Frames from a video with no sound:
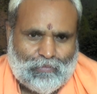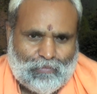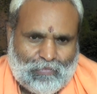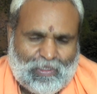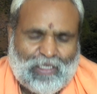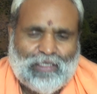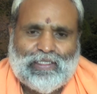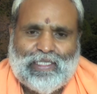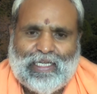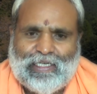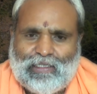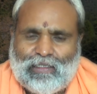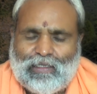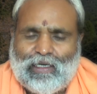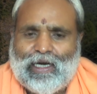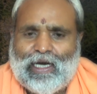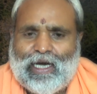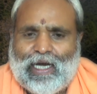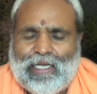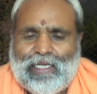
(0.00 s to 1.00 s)
because that is the
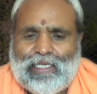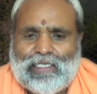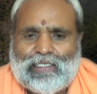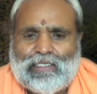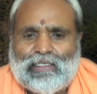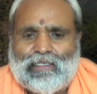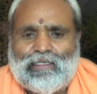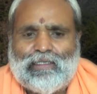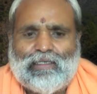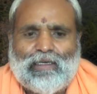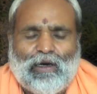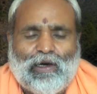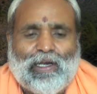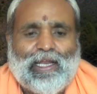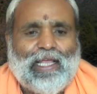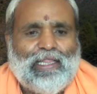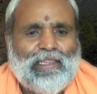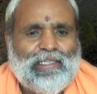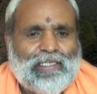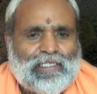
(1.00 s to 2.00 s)
highest or
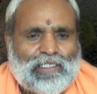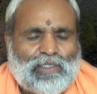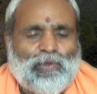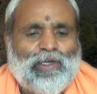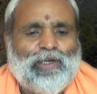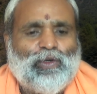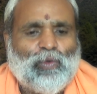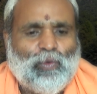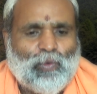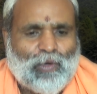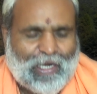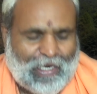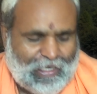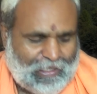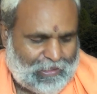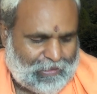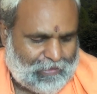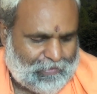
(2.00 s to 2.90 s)
healthiest way to look at.